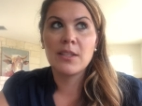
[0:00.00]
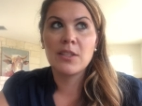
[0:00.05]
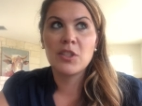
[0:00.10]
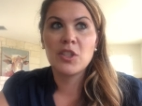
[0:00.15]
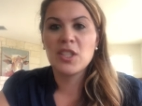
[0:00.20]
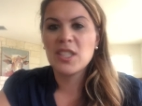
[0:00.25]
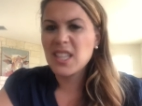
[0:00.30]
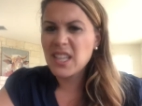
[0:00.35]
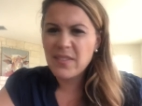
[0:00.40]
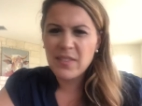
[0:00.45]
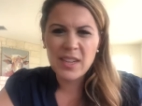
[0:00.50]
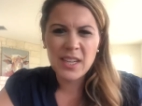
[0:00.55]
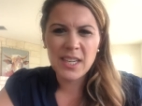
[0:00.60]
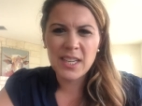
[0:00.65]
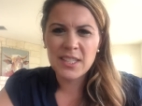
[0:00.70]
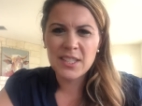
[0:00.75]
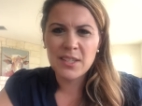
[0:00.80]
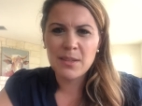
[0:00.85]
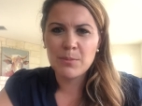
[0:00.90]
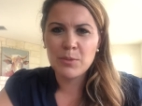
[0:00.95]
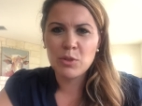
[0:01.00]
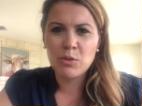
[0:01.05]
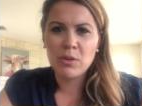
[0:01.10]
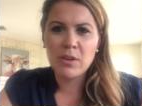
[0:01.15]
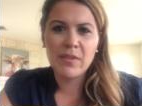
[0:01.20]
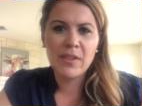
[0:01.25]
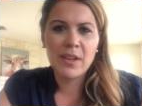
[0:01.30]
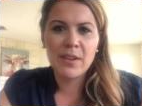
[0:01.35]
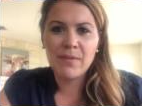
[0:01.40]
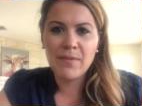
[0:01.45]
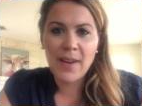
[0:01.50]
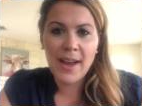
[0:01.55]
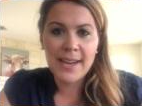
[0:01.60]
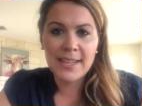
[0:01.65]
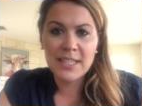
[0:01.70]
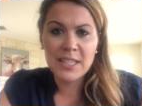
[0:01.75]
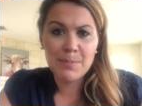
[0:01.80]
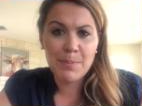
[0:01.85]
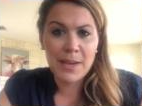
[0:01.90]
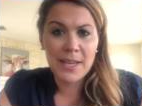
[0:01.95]
just even in some sort of
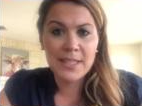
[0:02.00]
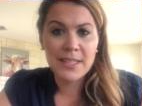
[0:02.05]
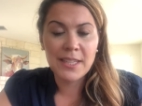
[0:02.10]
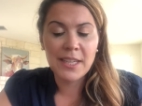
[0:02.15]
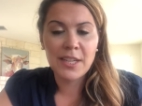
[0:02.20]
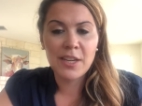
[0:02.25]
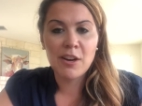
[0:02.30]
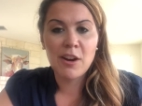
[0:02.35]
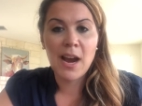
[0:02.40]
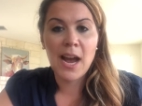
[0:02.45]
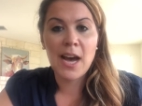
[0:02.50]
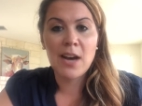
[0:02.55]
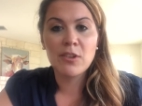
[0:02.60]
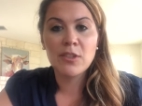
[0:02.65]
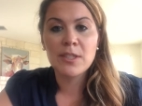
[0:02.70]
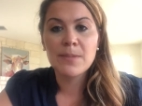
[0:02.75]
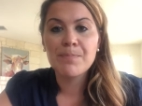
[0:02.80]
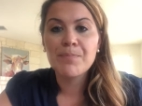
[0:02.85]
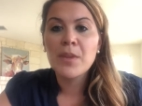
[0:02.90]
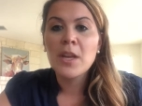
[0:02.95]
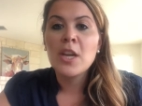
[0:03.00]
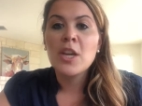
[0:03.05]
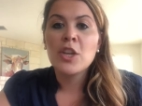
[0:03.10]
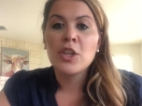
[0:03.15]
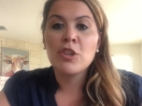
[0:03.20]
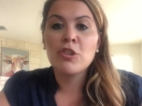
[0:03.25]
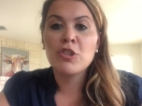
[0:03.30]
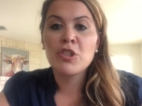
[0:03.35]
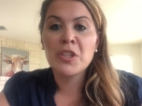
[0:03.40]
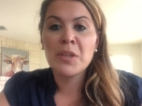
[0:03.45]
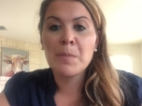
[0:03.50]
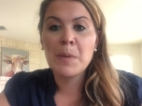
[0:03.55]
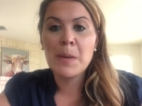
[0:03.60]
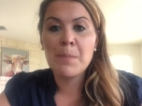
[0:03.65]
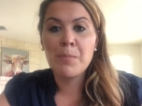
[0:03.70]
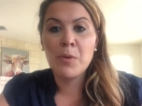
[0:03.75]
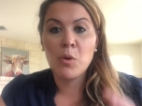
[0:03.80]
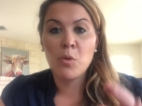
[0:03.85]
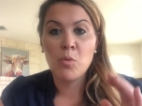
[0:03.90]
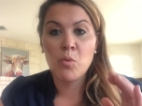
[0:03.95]
confined space like your house, usually
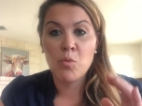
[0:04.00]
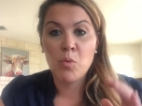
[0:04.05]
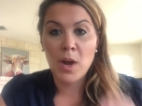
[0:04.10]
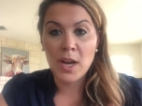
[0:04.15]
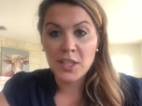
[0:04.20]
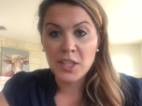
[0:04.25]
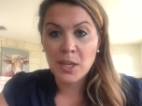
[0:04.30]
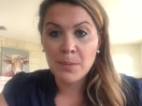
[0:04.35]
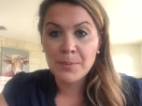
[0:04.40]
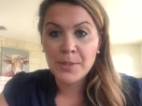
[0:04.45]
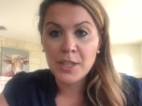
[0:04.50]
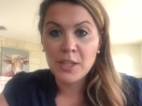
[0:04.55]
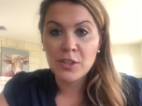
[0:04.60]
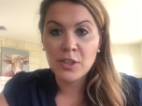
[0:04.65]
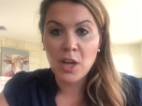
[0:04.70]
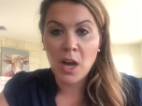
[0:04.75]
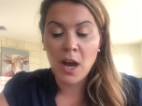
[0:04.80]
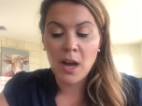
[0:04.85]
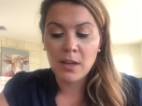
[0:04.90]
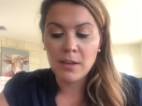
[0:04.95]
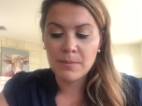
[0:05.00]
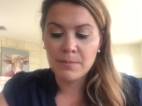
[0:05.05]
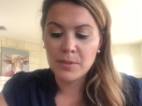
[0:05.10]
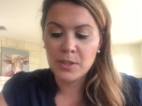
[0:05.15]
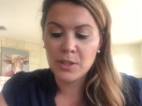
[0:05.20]
people rush up to your dog.